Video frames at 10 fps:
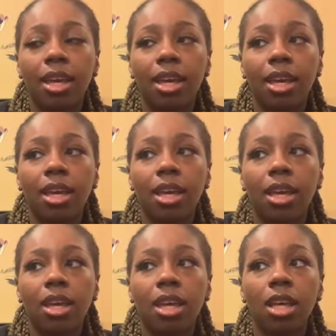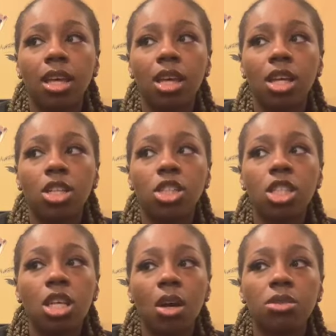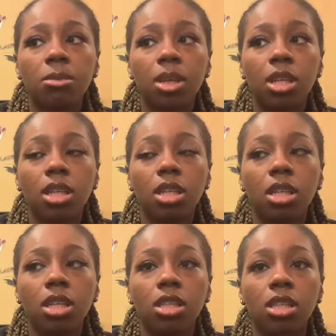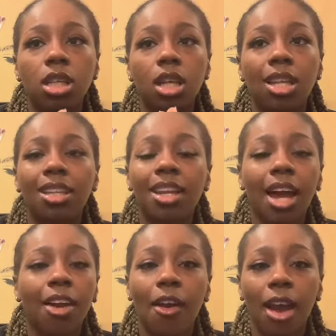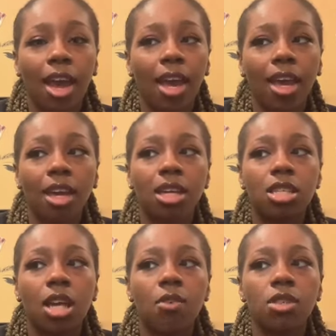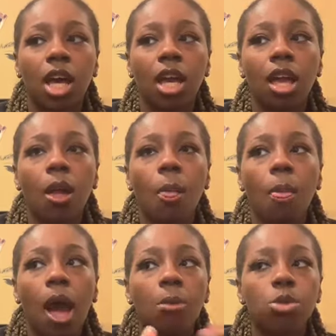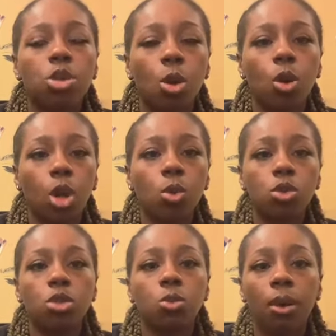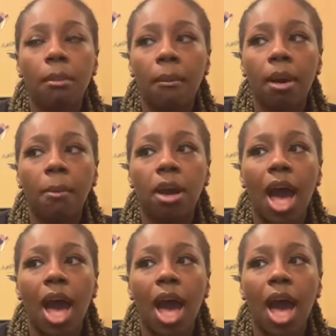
And she talked to me, and then I cried because I was like, I'm so close with my mama.